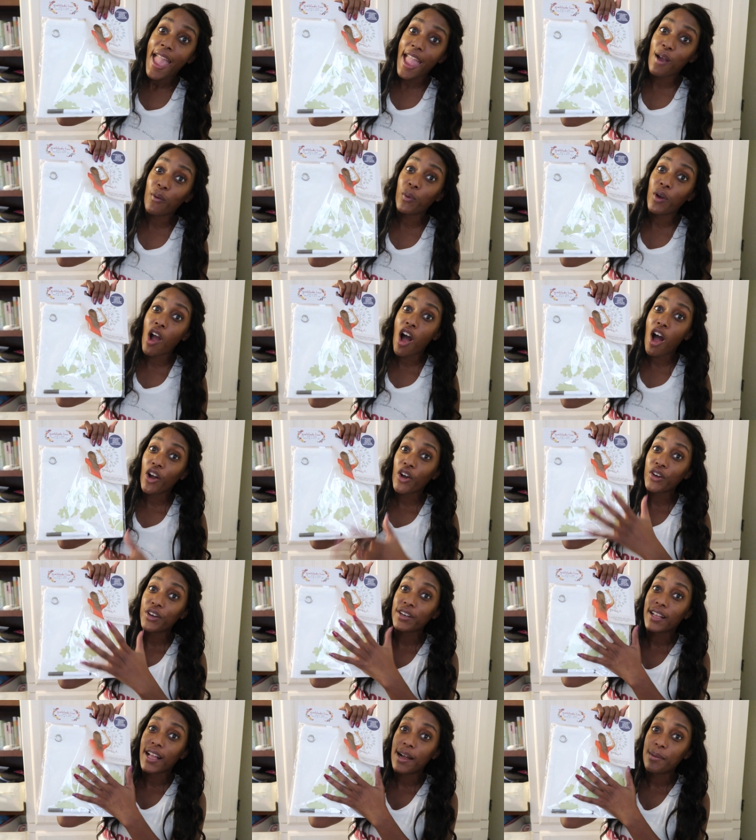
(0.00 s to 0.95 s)
And we're all
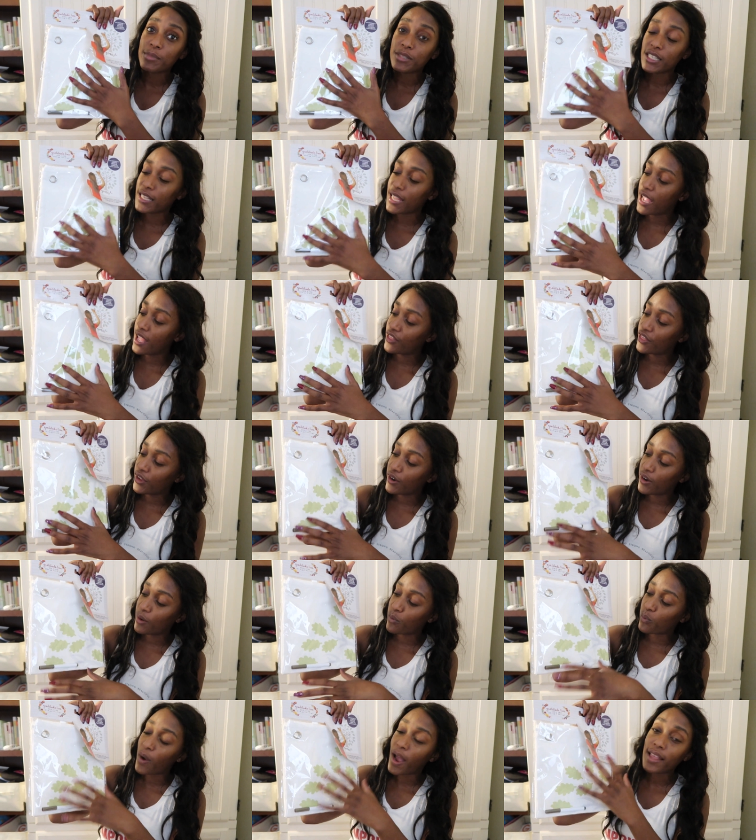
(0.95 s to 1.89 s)
going to come together
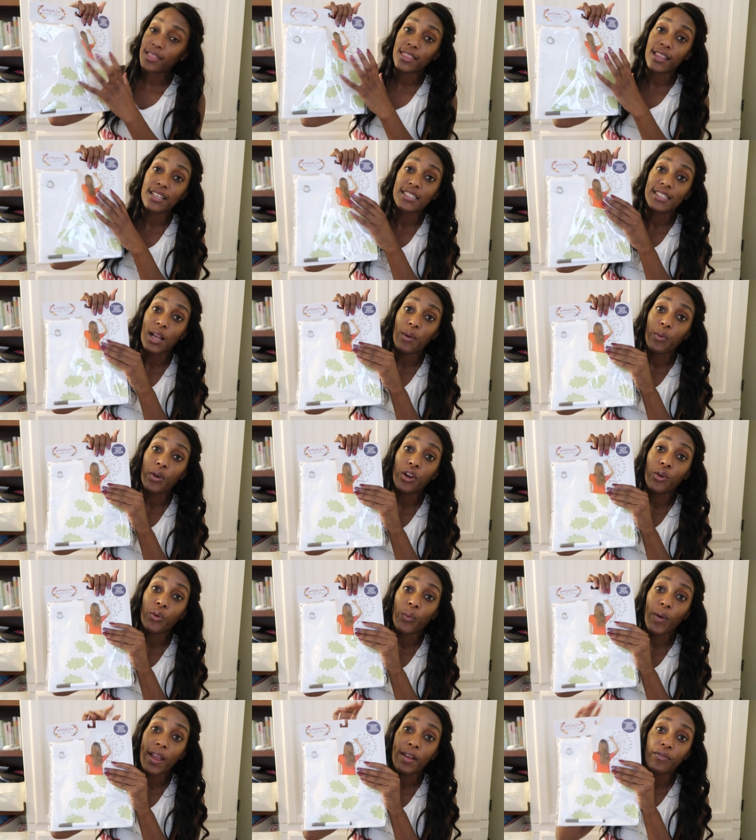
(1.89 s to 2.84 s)
and write things that we're
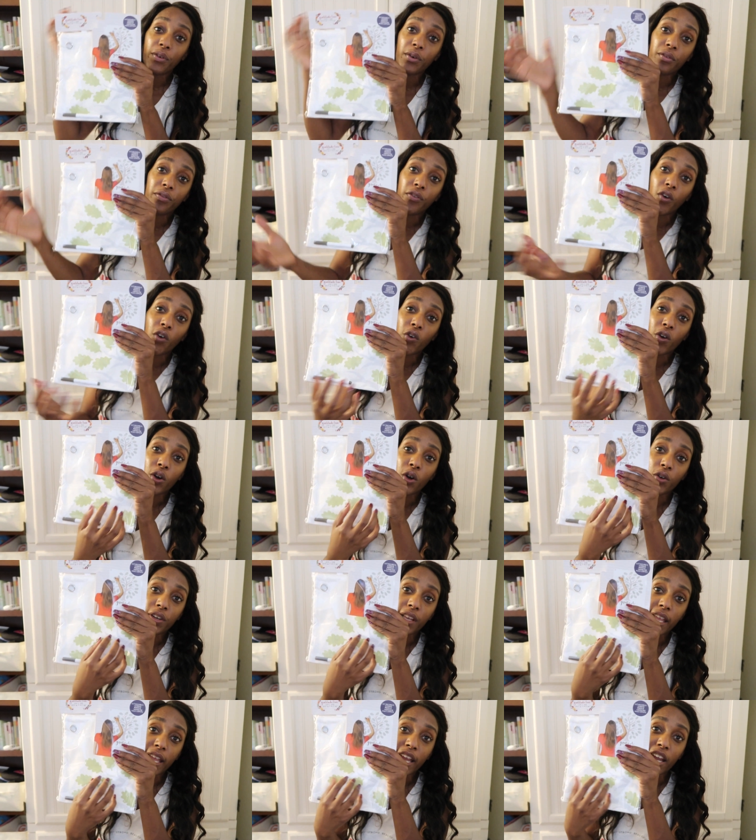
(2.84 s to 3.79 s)
grateful for
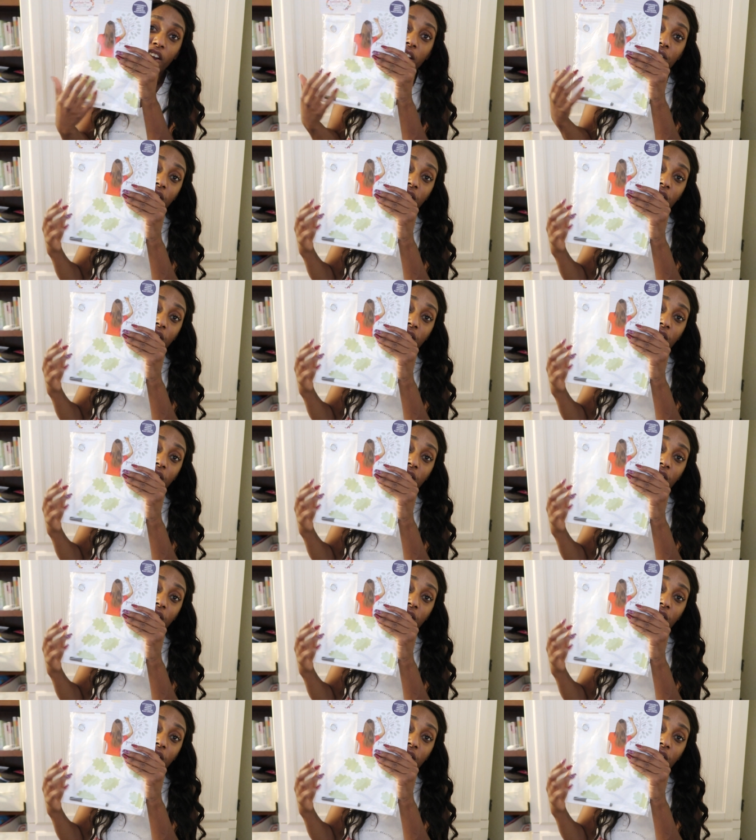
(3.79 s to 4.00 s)
on here.